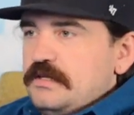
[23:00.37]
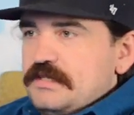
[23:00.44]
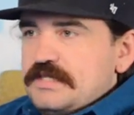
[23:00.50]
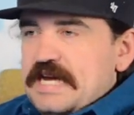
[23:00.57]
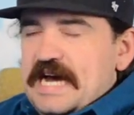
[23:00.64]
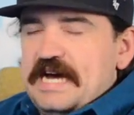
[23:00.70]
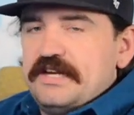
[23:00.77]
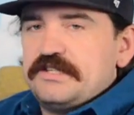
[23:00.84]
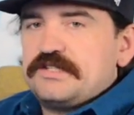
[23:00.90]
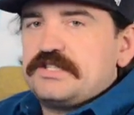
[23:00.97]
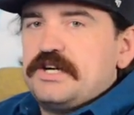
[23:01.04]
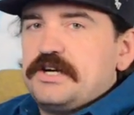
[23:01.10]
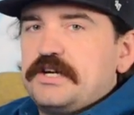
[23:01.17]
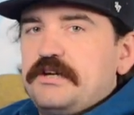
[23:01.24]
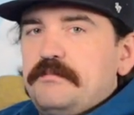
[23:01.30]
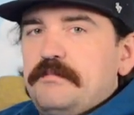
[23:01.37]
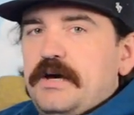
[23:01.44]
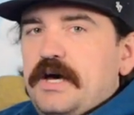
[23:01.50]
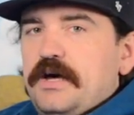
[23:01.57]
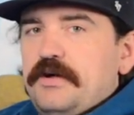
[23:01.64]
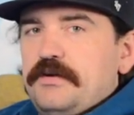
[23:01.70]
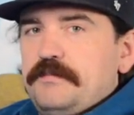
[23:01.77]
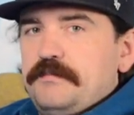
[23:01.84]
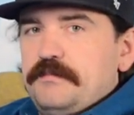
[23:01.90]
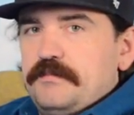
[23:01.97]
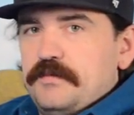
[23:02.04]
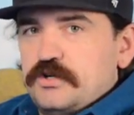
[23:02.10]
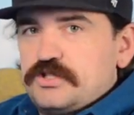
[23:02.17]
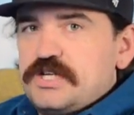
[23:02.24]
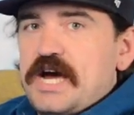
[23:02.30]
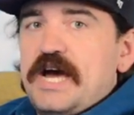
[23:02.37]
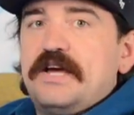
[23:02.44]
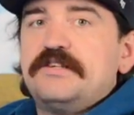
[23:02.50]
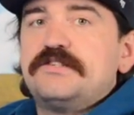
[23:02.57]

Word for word: Ty is talking about, or Ty